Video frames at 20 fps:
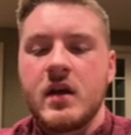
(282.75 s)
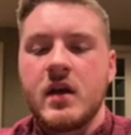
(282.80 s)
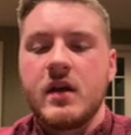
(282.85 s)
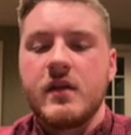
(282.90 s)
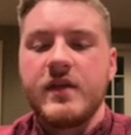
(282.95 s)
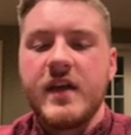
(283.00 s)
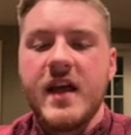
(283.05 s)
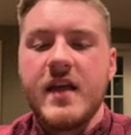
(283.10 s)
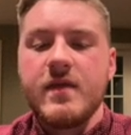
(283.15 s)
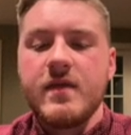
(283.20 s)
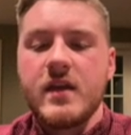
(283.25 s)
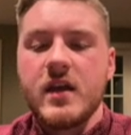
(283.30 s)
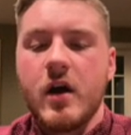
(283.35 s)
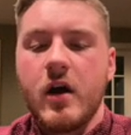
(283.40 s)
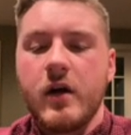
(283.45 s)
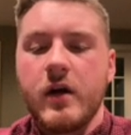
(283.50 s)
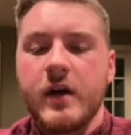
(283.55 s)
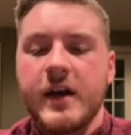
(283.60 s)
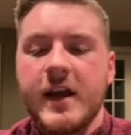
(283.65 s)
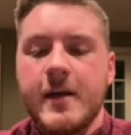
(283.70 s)
Then the
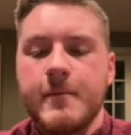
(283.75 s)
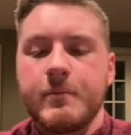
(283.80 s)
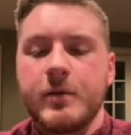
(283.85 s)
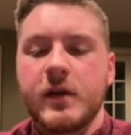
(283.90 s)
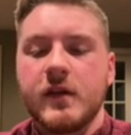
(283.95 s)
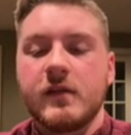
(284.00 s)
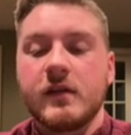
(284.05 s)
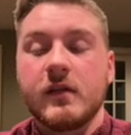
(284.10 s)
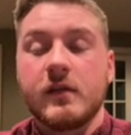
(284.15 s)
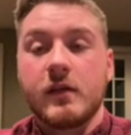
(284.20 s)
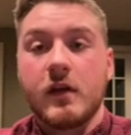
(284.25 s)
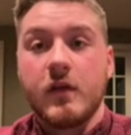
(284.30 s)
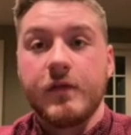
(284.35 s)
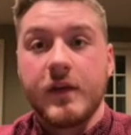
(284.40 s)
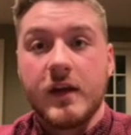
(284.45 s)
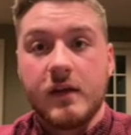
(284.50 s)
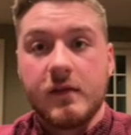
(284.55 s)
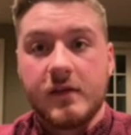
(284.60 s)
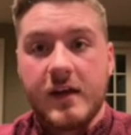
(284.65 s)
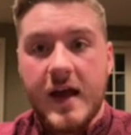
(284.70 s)
RNA puts itself
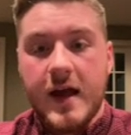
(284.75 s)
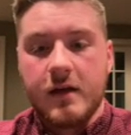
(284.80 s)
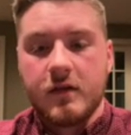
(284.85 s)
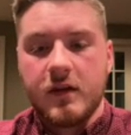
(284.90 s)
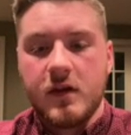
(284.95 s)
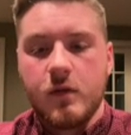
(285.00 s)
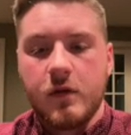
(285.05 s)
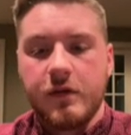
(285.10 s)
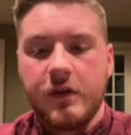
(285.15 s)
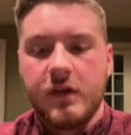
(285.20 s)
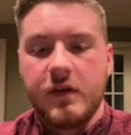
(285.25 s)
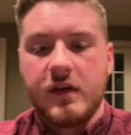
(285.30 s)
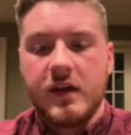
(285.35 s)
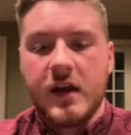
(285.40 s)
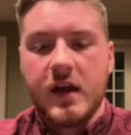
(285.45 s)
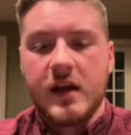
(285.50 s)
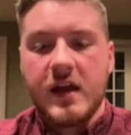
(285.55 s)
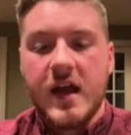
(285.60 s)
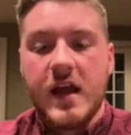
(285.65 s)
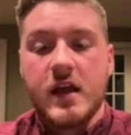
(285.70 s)
exactly where the
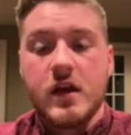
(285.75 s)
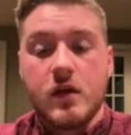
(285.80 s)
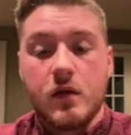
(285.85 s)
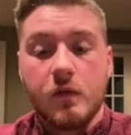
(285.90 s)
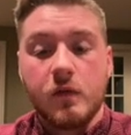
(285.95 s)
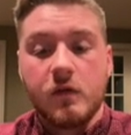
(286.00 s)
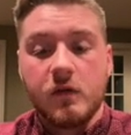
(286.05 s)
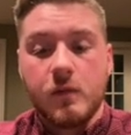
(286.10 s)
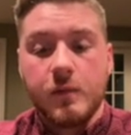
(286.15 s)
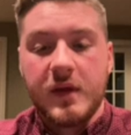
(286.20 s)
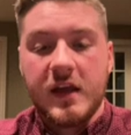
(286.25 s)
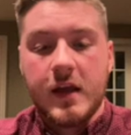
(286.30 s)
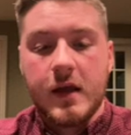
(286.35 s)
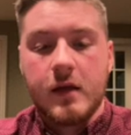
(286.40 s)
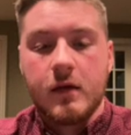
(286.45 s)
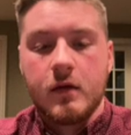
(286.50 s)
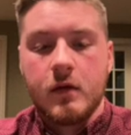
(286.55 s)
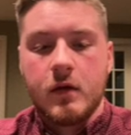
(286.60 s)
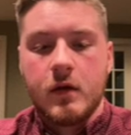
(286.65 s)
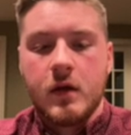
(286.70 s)
DNA used to be.